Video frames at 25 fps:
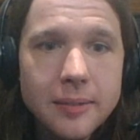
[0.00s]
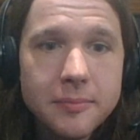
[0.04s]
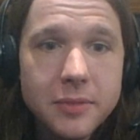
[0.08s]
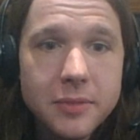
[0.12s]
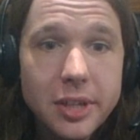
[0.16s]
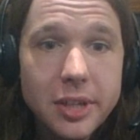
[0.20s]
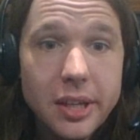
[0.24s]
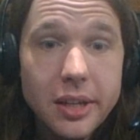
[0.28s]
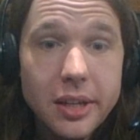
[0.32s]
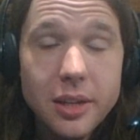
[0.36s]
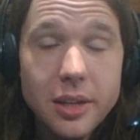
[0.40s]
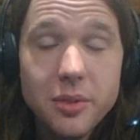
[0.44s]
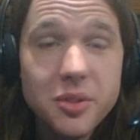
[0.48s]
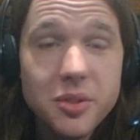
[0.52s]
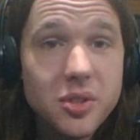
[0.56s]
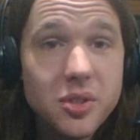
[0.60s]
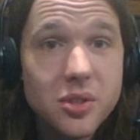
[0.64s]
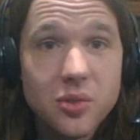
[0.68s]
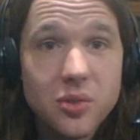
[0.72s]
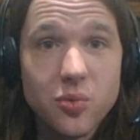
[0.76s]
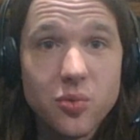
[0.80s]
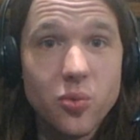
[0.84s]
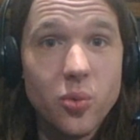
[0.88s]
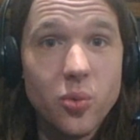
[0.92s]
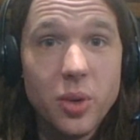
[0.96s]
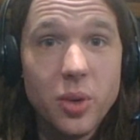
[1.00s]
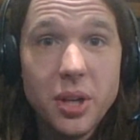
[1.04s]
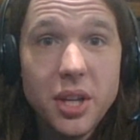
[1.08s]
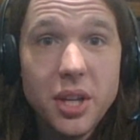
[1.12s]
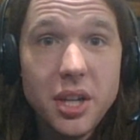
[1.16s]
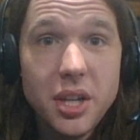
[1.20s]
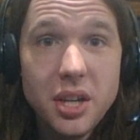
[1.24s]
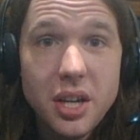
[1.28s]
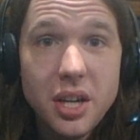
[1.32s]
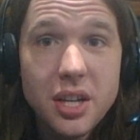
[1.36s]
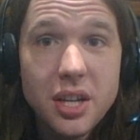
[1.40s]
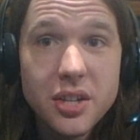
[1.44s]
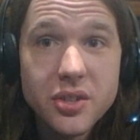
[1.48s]
Yeah, it was just really
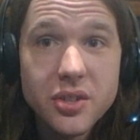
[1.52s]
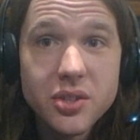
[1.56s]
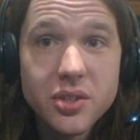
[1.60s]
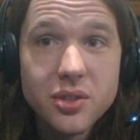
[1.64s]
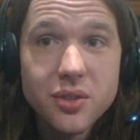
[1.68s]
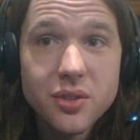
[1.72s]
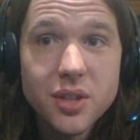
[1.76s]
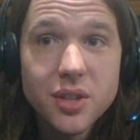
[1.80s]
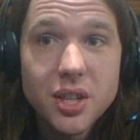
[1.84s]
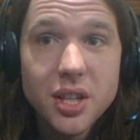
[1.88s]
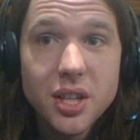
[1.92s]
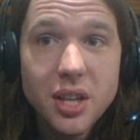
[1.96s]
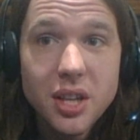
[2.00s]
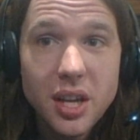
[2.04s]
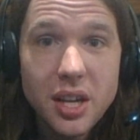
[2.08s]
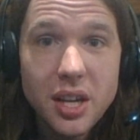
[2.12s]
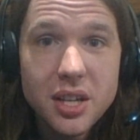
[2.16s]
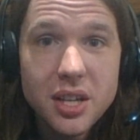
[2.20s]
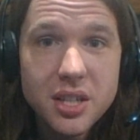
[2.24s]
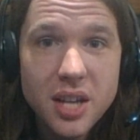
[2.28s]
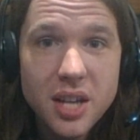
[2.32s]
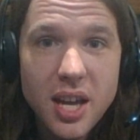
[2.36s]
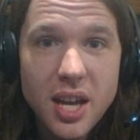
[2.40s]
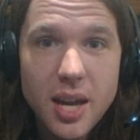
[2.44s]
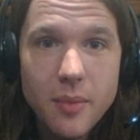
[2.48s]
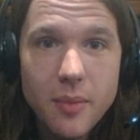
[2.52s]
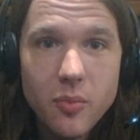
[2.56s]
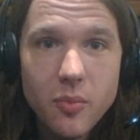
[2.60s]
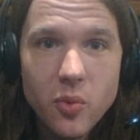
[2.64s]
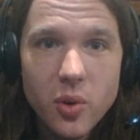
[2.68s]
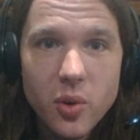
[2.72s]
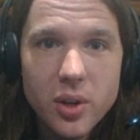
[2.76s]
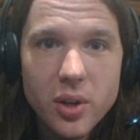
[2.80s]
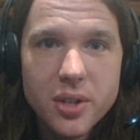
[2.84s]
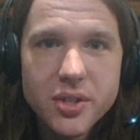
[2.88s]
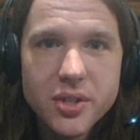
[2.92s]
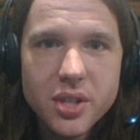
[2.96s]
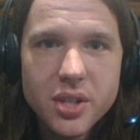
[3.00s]
nice during the nighttime,
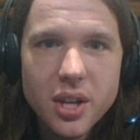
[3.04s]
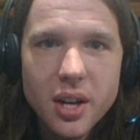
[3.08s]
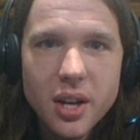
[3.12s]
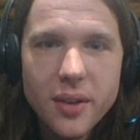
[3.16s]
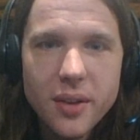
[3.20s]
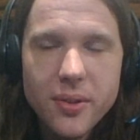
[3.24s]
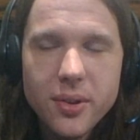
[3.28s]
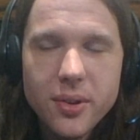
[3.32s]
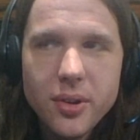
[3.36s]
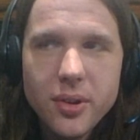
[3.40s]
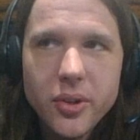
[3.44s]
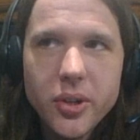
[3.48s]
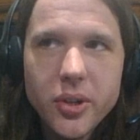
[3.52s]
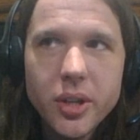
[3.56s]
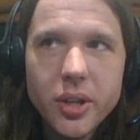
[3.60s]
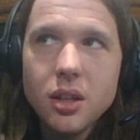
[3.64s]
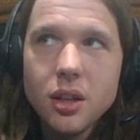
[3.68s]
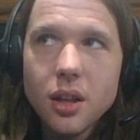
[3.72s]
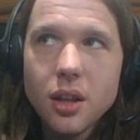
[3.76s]
whereas other